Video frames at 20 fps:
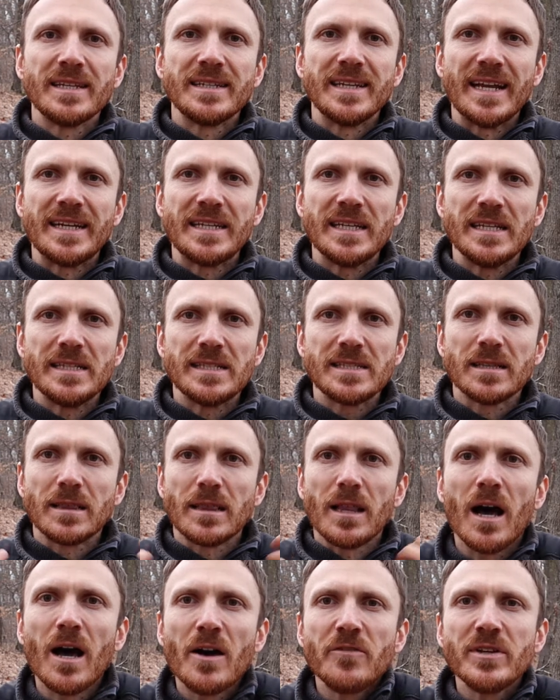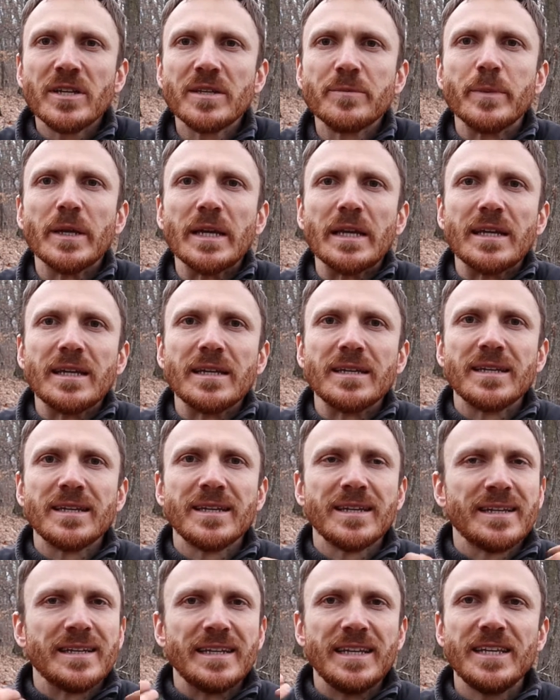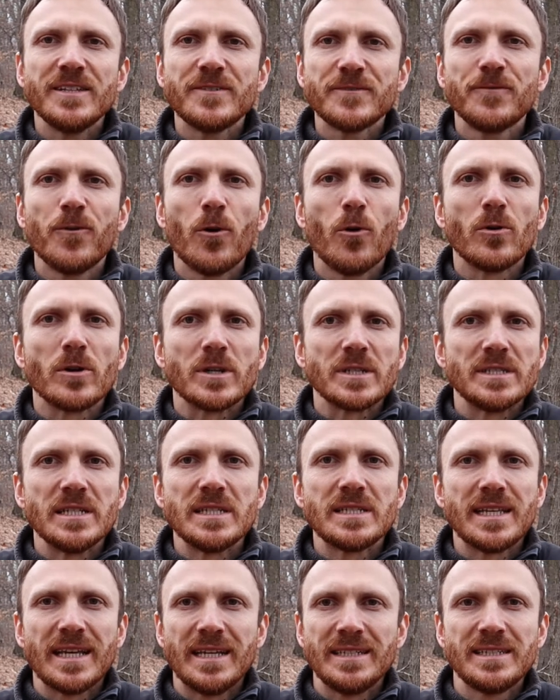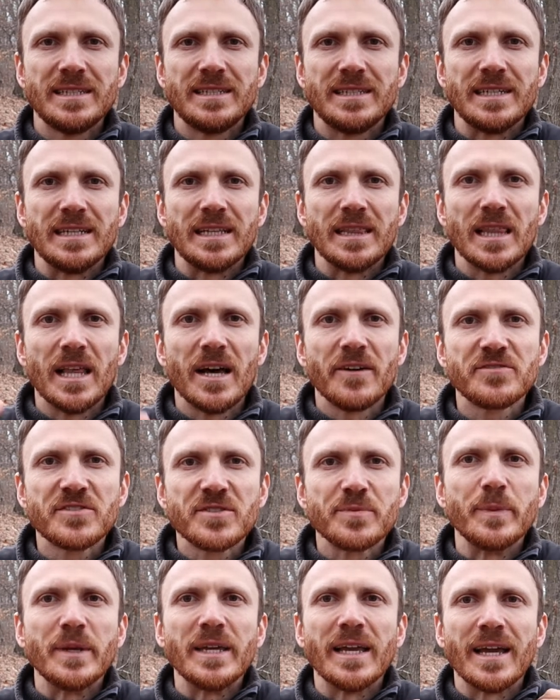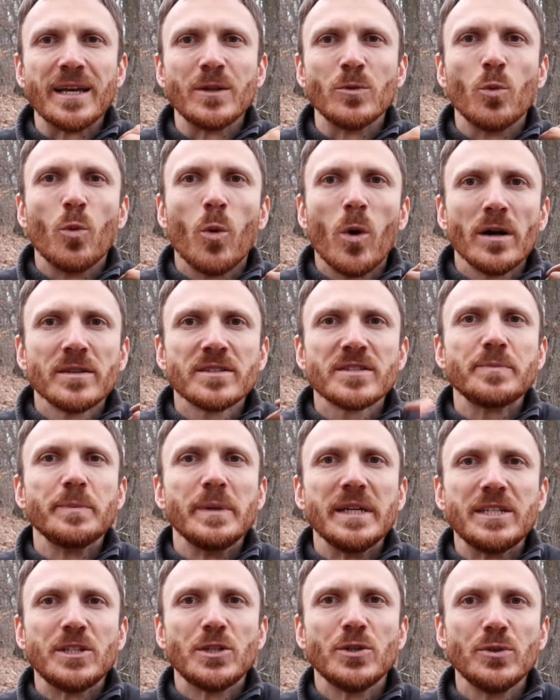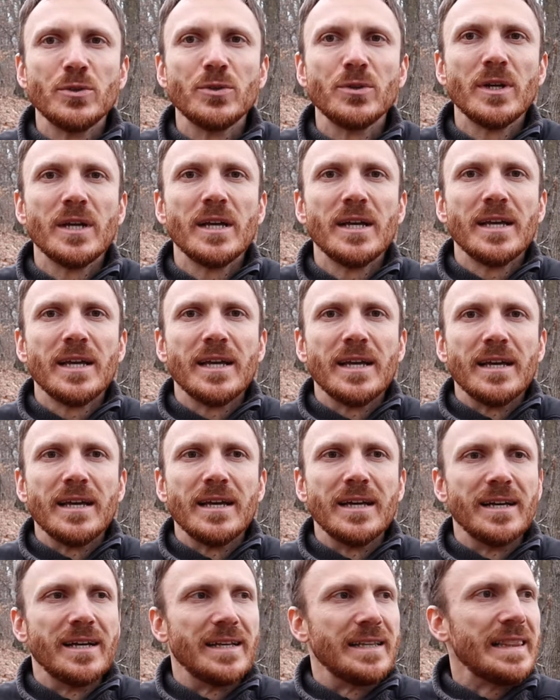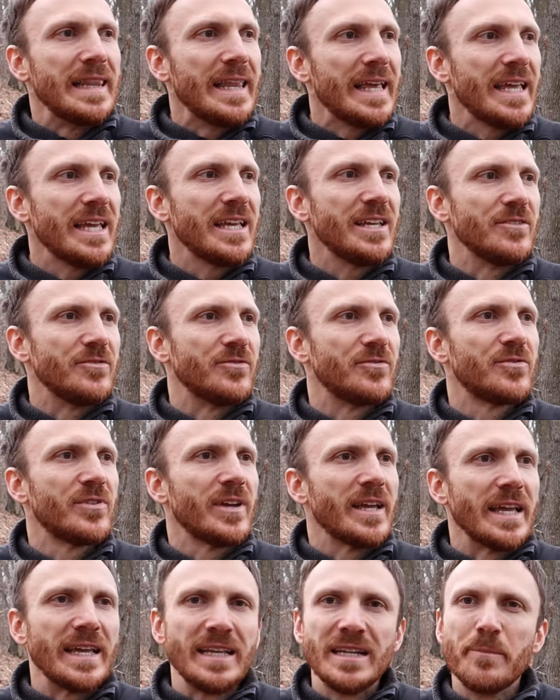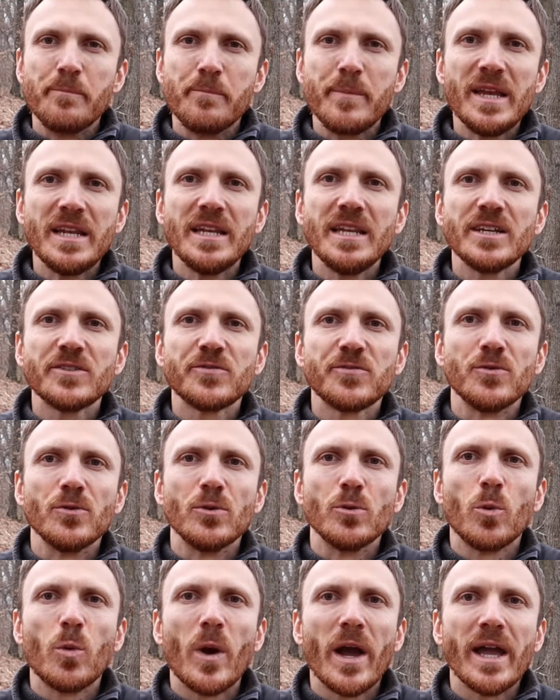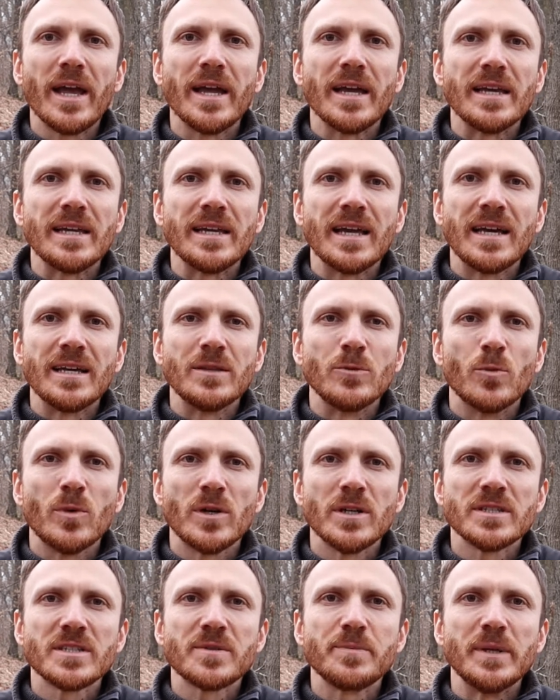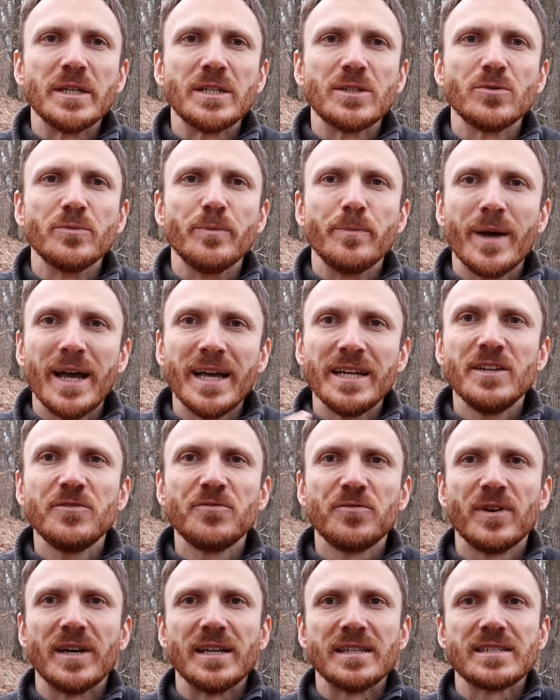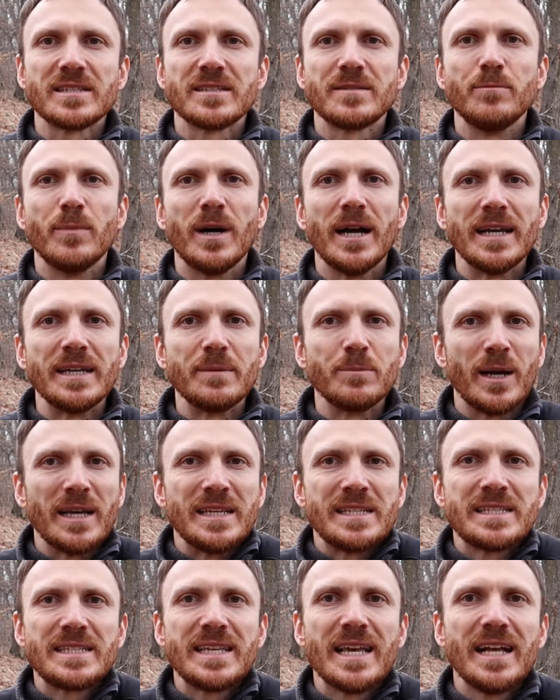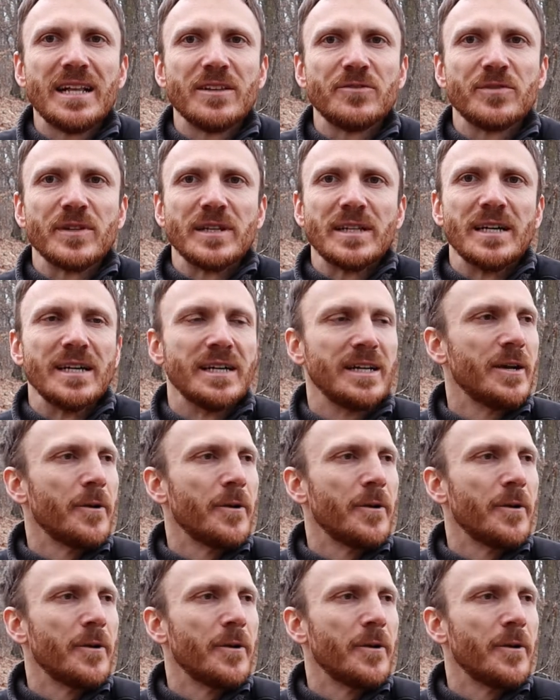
that is loving me. This force, this entity loves me and wants me to live in a meaningful way, and wants me to manifest myself in